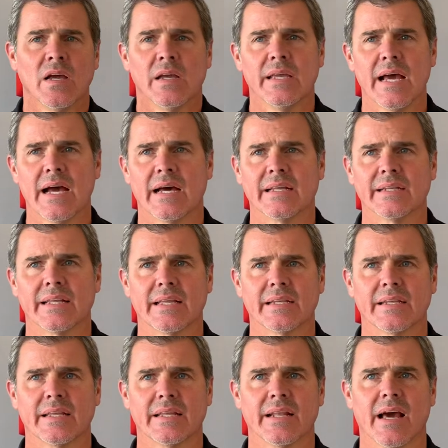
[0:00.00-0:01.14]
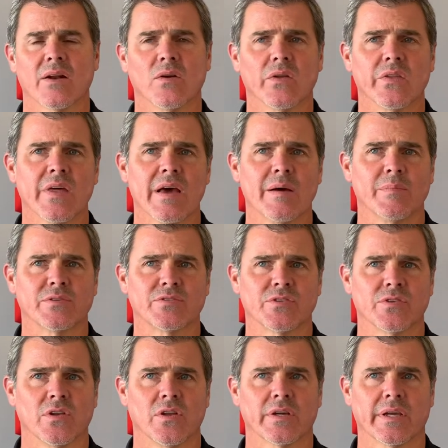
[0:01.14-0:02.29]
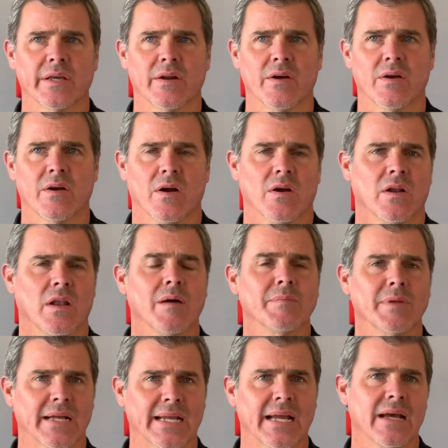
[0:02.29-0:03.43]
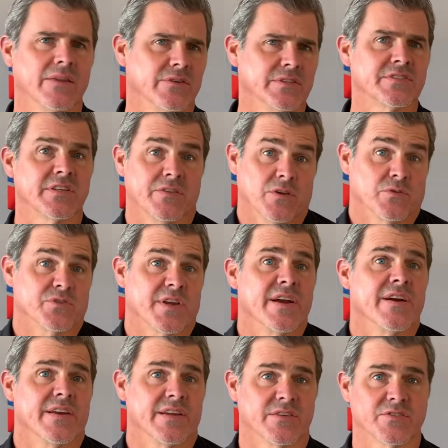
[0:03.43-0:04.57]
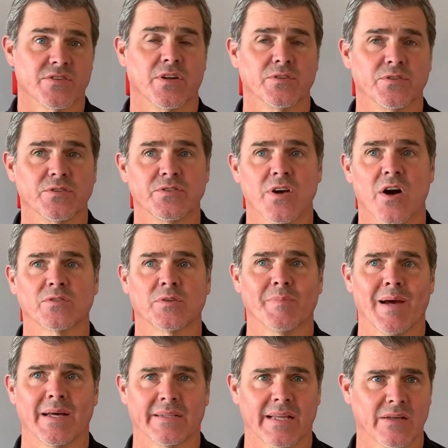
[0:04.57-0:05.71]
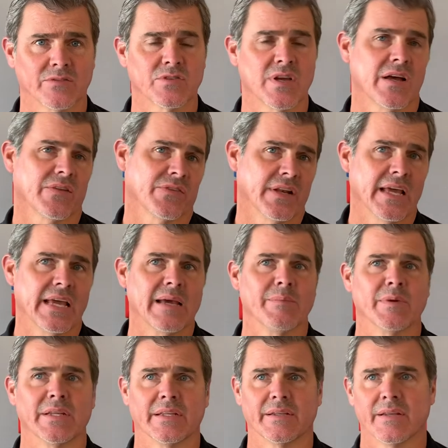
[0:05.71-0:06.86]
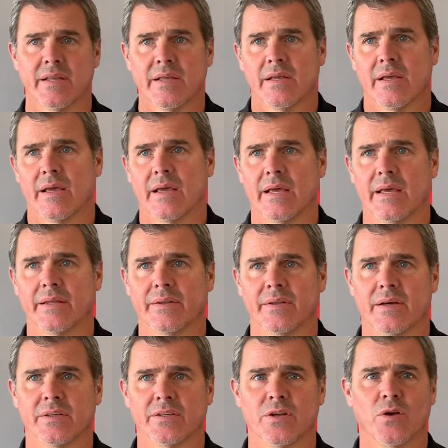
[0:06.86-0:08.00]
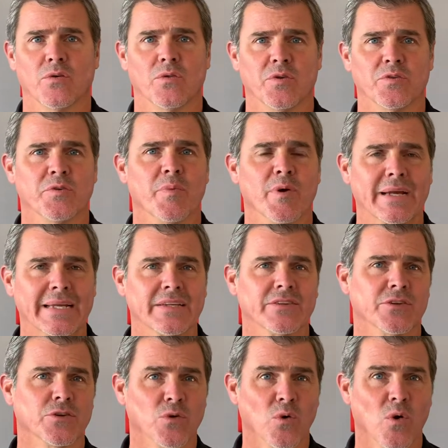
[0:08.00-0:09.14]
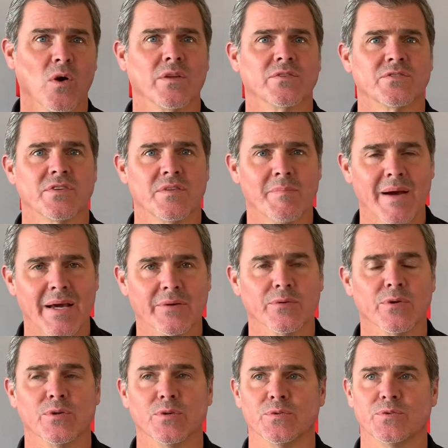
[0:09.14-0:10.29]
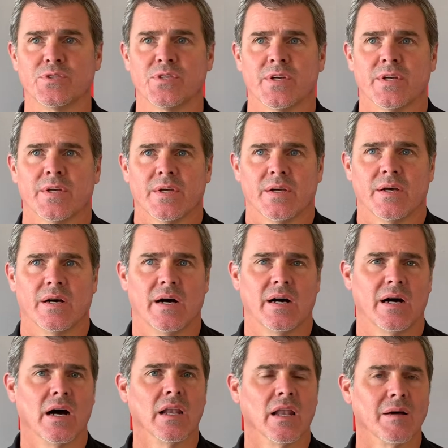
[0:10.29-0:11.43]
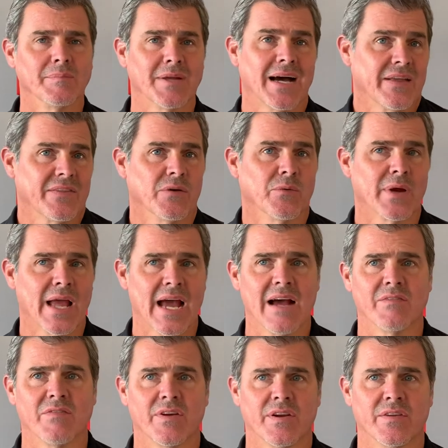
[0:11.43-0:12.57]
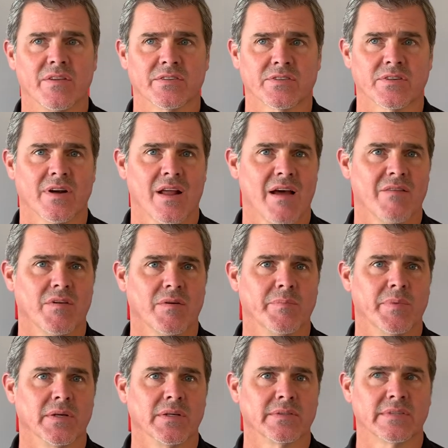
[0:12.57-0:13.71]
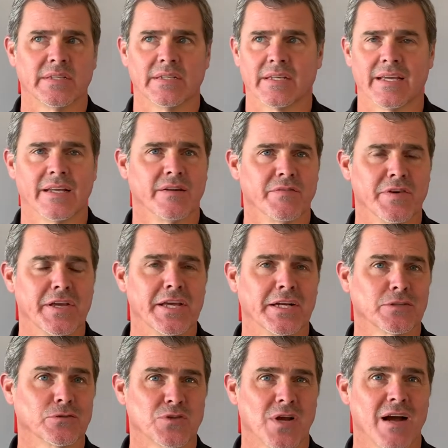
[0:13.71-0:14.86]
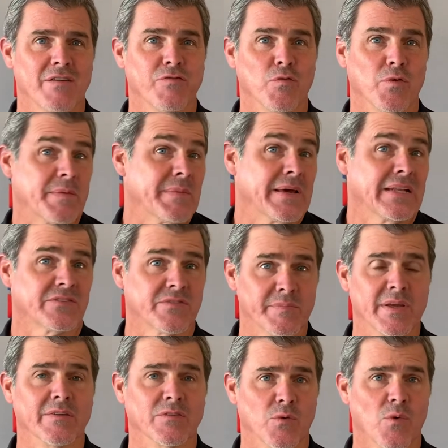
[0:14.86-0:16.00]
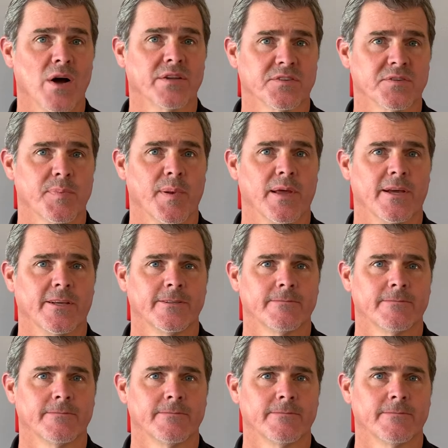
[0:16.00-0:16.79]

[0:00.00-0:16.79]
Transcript: Yeah, and not only that, but you look at our alumni gatherings in those areas. You know, you talked about down south in Hammond and you know, that you bring in the New Orleans and the Baton Rouge alumni that we have there that's going to have the ability to get in a vehicle, drive 40 minutes and be able to watch us play.